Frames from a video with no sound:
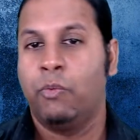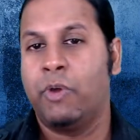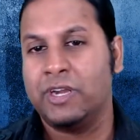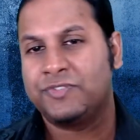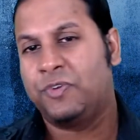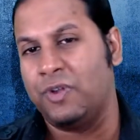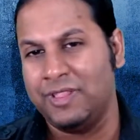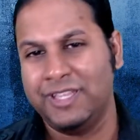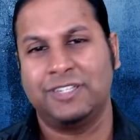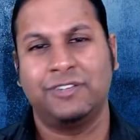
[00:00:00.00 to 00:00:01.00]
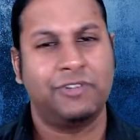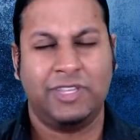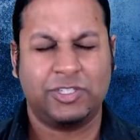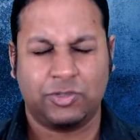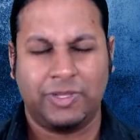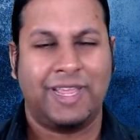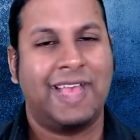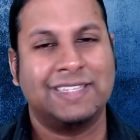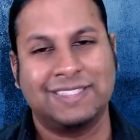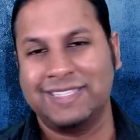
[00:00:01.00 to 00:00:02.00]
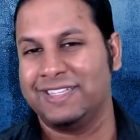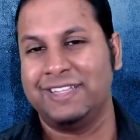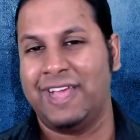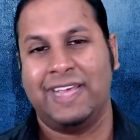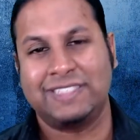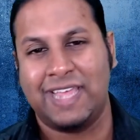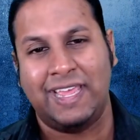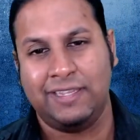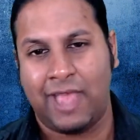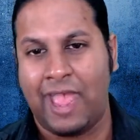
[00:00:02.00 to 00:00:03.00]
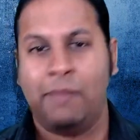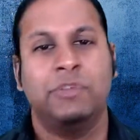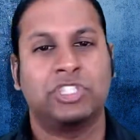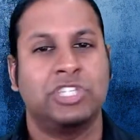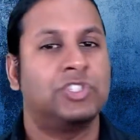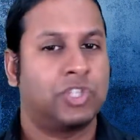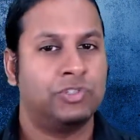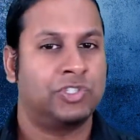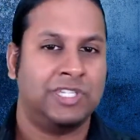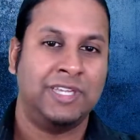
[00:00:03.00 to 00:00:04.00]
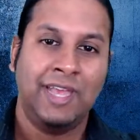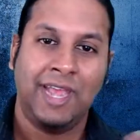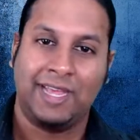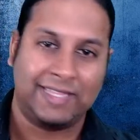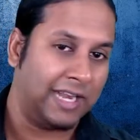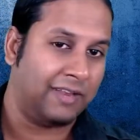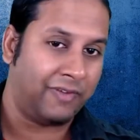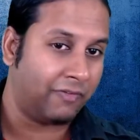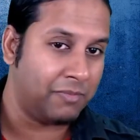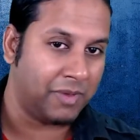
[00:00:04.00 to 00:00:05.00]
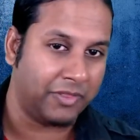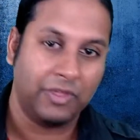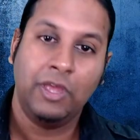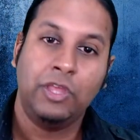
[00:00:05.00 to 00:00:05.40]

whereas for literally as little as a ham and cheese toasty at the end of every month,